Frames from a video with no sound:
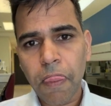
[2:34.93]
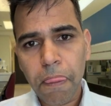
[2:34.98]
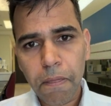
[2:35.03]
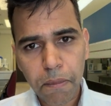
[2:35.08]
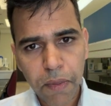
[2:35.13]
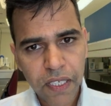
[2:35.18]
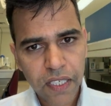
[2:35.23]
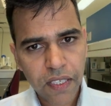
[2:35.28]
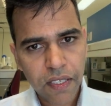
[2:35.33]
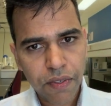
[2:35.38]

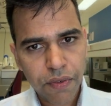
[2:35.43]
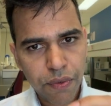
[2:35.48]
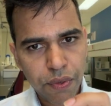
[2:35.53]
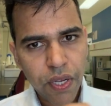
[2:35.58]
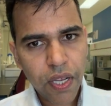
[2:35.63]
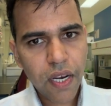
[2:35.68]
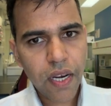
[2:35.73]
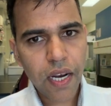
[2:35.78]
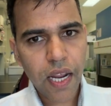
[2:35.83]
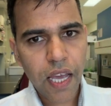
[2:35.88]
But in
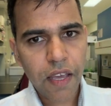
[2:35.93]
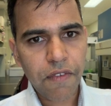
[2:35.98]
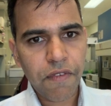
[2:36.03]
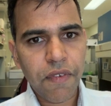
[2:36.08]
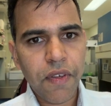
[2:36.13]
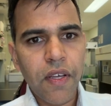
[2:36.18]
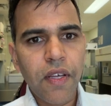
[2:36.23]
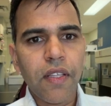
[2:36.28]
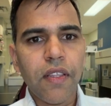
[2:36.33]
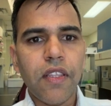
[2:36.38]
real life,
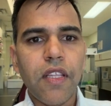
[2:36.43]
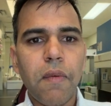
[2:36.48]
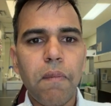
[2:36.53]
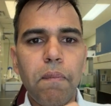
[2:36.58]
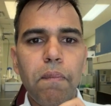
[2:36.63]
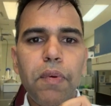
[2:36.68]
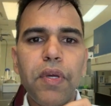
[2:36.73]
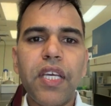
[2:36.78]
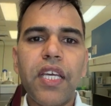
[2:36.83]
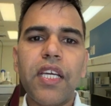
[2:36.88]
the
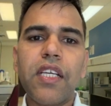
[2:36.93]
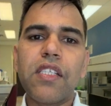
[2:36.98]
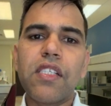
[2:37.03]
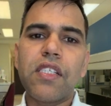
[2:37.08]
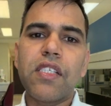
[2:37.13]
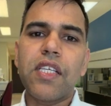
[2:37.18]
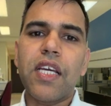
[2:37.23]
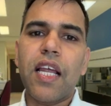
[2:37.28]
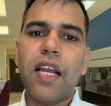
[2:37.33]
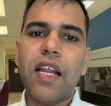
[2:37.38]

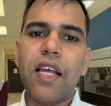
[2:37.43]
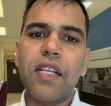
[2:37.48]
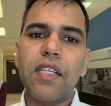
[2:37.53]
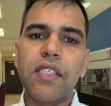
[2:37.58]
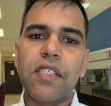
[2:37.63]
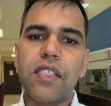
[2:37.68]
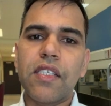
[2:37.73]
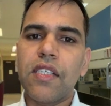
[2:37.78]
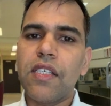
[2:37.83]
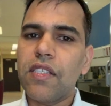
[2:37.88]
biggest
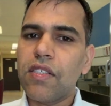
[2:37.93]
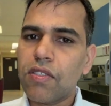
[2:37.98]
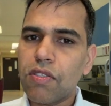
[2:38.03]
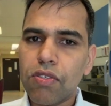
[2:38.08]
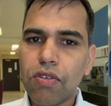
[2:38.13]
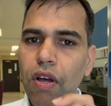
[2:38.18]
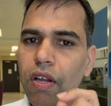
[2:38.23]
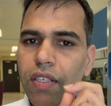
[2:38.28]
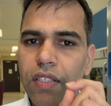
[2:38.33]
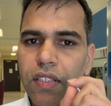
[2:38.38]
challenge is
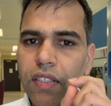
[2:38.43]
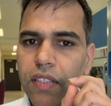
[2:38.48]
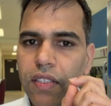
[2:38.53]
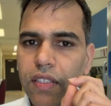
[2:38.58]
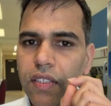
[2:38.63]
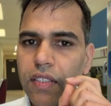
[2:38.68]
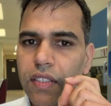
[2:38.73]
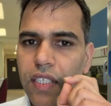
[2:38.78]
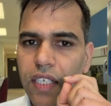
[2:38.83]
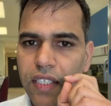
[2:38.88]
not
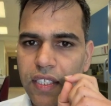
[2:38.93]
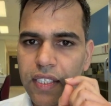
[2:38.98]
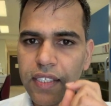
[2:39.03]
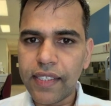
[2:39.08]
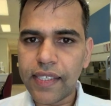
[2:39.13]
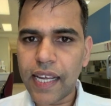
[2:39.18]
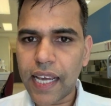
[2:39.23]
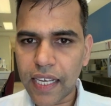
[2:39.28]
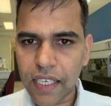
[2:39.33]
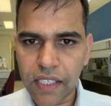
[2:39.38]
the
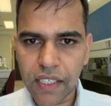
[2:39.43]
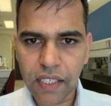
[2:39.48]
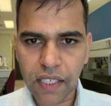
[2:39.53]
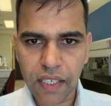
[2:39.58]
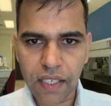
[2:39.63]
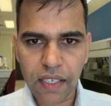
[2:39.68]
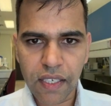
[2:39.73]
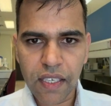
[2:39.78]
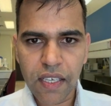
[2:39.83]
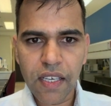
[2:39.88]

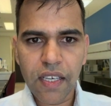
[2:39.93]
detection,